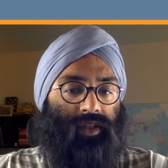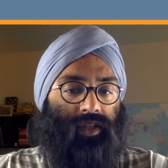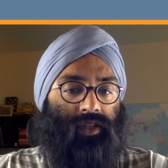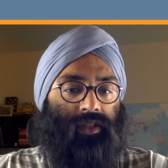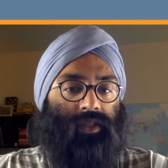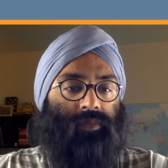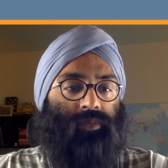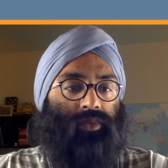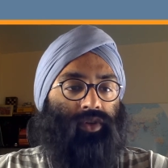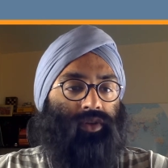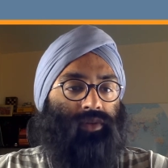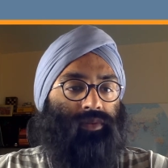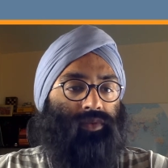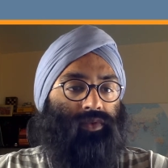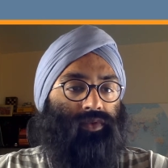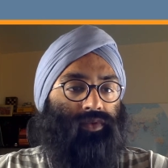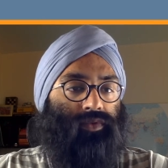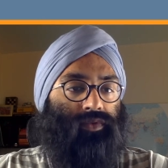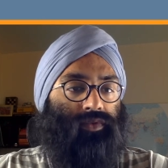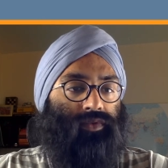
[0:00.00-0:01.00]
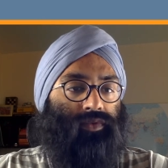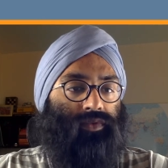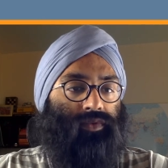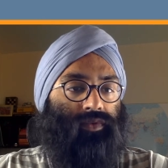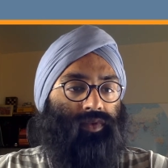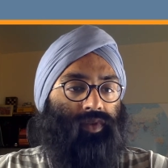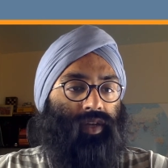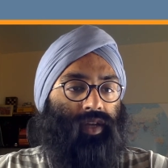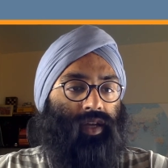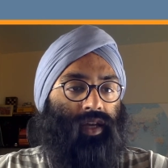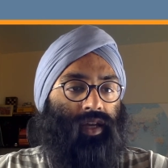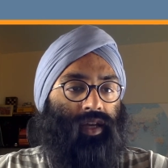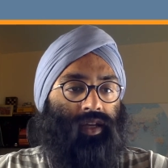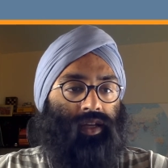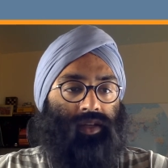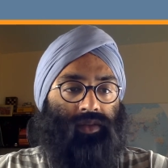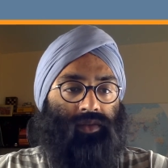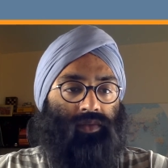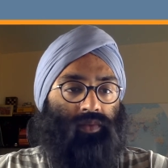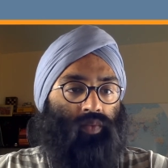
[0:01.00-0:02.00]
is a book move,
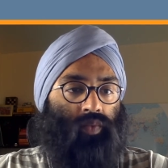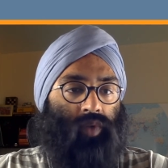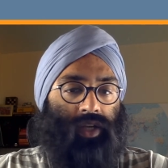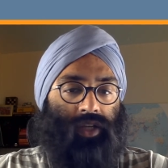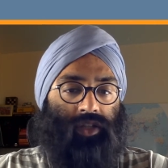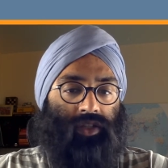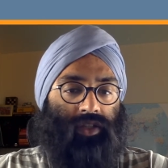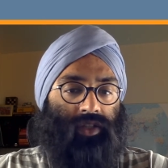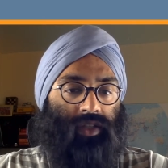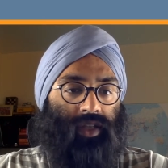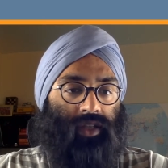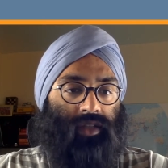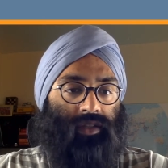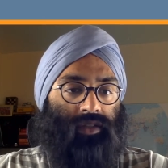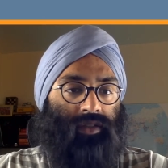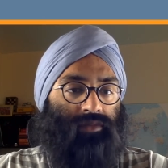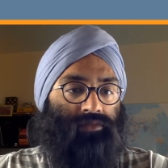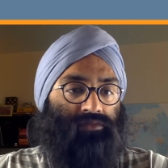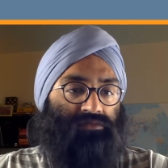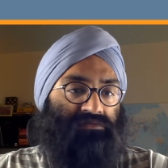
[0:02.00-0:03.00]
and white just has